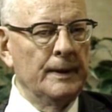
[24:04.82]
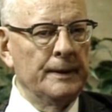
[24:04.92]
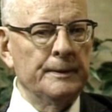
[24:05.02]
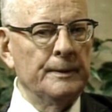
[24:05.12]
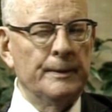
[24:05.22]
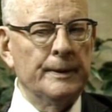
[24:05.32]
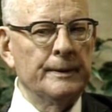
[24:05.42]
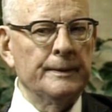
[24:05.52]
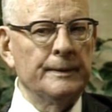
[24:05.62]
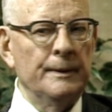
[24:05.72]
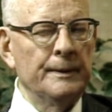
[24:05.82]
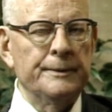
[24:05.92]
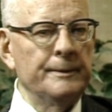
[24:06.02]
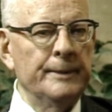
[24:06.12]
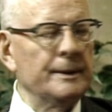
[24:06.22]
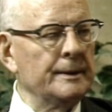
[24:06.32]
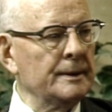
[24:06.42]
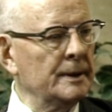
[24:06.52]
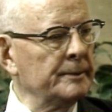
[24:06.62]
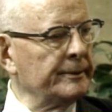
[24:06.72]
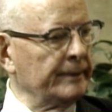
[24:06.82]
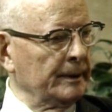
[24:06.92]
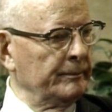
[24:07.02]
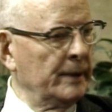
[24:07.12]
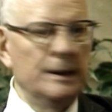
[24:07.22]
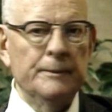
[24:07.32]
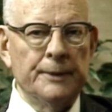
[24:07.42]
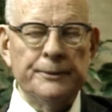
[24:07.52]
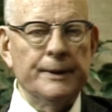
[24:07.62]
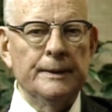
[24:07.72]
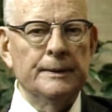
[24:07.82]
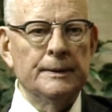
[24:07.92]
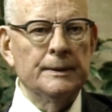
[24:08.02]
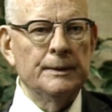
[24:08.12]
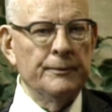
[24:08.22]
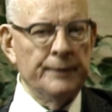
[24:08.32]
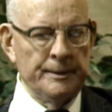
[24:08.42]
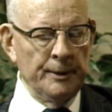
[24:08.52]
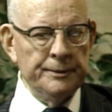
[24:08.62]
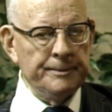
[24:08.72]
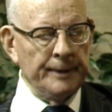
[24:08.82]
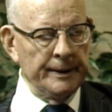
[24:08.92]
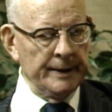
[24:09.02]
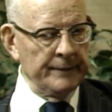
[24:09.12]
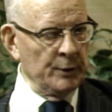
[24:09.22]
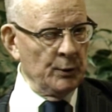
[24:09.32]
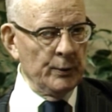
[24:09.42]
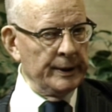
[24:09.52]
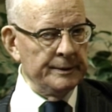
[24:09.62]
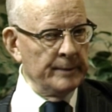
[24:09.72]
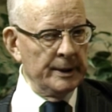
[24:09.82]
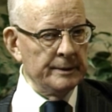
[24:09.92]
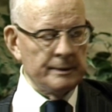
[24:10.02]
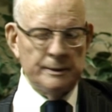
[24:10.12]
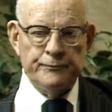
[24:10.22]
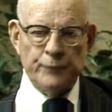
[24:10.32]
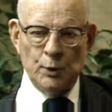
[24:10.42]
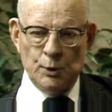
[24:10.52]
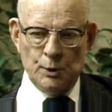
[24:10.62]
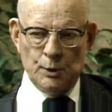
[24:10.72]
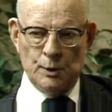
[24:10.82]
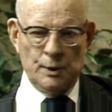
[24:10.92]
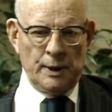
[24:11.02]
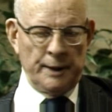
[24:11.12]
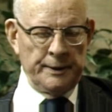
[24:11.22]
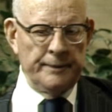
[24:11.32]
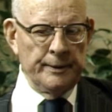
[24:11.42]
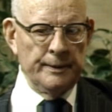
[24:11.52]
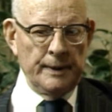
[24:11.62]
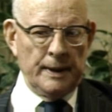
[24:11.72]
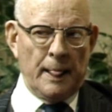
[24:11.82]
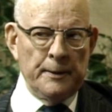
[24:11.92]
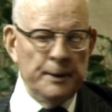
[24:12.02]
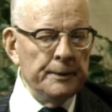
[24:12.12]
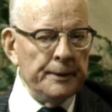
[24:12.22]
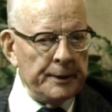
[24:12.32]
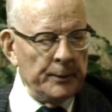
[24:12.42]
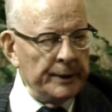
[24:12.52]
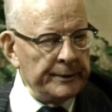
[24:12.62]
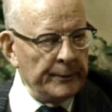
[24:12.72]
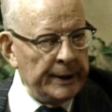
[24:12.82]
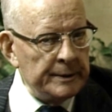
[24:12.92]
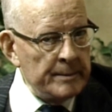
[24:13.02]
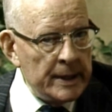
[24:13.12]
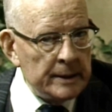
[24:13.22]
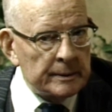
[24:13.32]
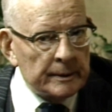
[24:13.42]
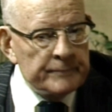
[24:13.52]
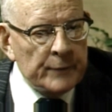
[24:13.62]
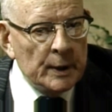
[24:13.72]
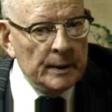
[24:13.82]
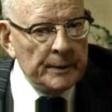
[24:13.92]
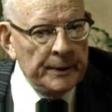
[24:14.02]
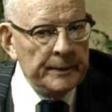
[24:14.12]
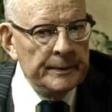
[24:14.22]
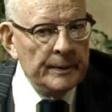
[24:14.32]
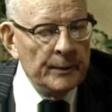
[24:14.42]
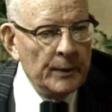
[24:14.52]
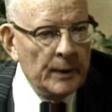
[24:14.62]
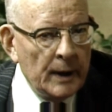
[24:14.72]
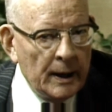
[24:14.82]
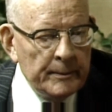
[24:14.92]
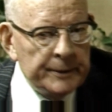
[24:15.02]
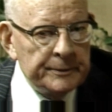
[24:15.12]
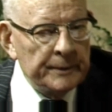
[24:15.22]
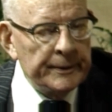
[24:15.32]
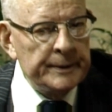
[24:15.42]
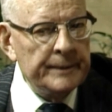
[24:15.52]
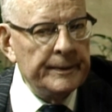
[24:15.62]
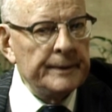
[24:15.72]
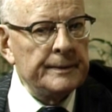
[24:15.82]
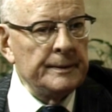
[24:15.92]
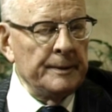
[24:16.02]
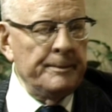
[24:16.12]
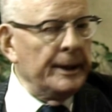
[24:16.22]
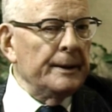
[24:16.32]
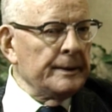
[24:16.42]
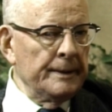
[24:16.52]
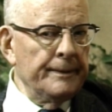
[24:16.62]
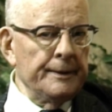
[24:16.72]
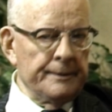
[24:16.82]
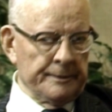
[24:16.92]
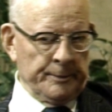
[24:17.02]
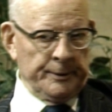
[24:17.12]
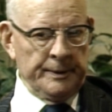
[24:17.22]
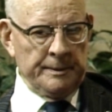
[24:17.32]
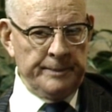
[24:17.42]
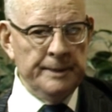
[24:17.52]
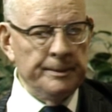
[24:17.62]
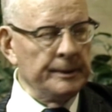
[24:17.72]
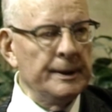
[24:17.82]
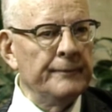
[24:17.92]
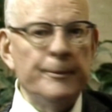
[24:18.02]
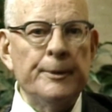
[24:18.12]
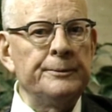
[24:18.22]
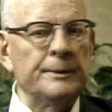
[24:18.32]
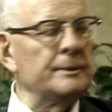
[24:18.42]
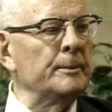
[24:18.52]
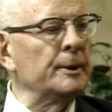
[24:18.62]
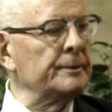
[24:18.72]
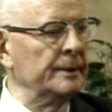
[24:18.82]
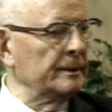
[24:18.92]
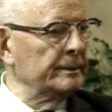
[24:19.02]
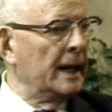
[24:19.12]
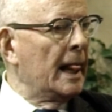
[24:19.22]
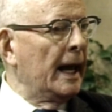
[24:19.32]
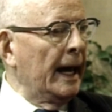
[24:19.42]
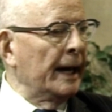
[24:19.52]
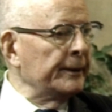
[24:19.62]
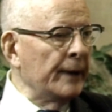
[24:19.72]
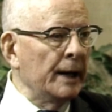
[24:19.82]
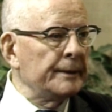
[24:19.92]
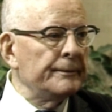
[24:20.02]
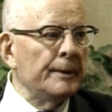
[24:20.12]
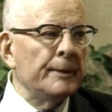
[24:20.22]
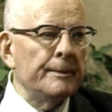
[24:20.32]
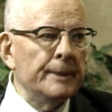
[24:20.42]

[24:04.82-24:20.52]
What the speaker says: I don't know where all this ability comes from, because they, for the most part, have no way to measure, and never knew that there was a way to measure how much of the apparent differences between people come from the system itself and not from the